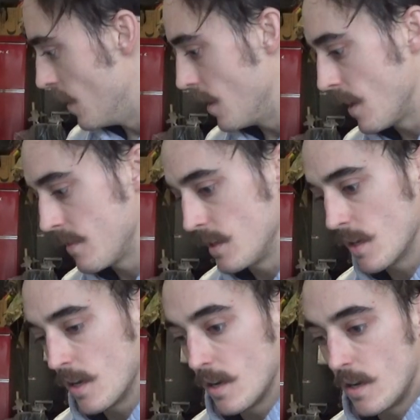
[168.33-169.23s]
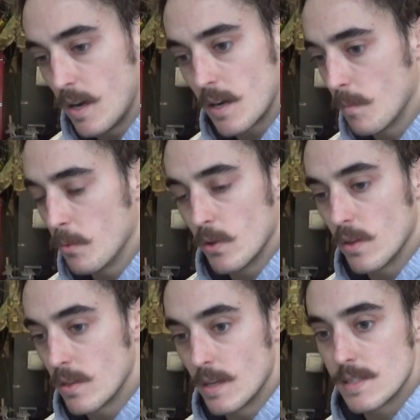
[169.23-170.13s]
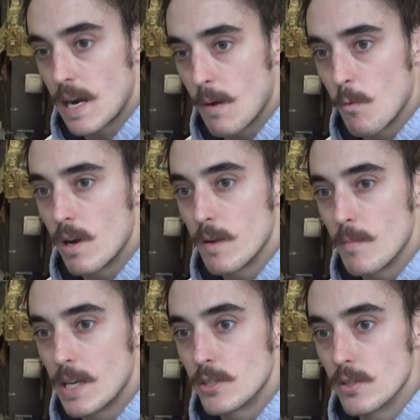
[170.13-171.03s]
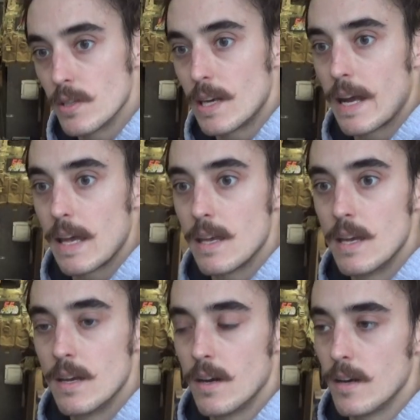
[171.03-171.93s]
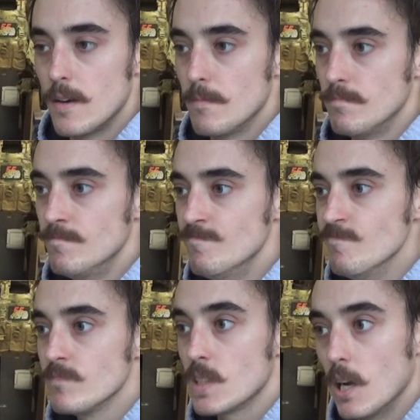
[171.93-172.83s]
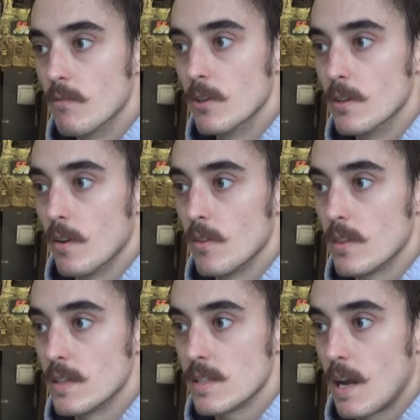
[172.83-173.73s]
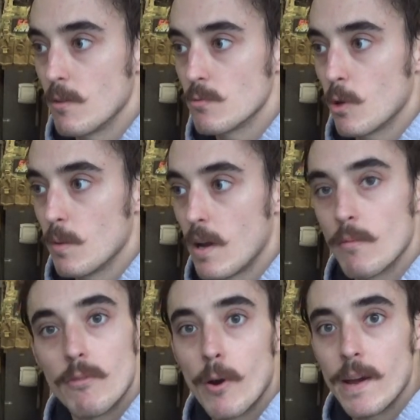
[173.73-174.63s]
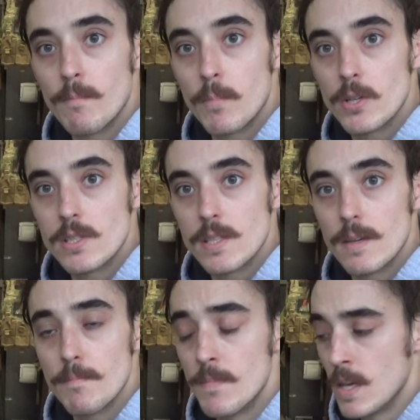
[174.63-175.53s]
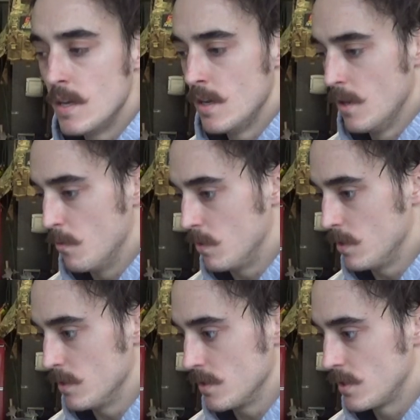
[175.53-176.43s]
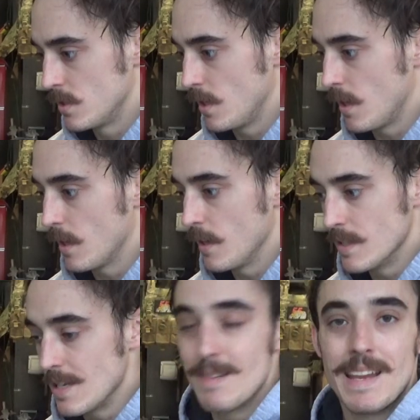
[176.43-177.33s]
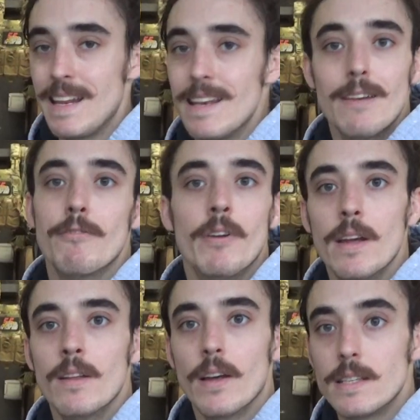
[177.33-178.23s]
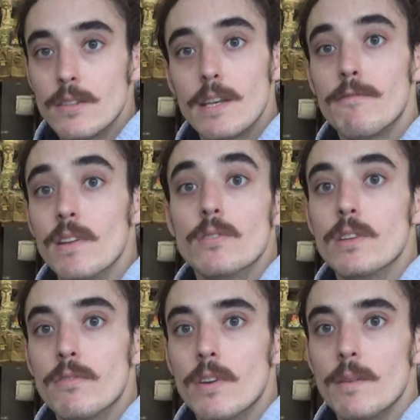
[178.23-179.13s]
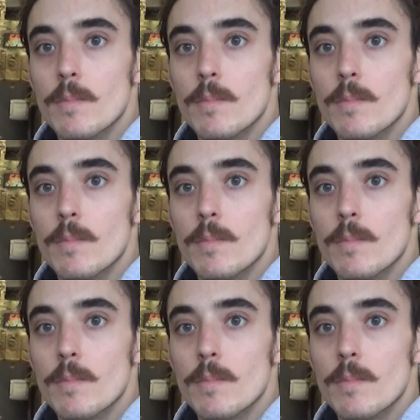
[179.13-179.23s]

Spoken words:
I think a couple of the things that I wanted to make sure that I covered, or the things that I was worried about before I purchased them, was is it any different? Like, do they feel different?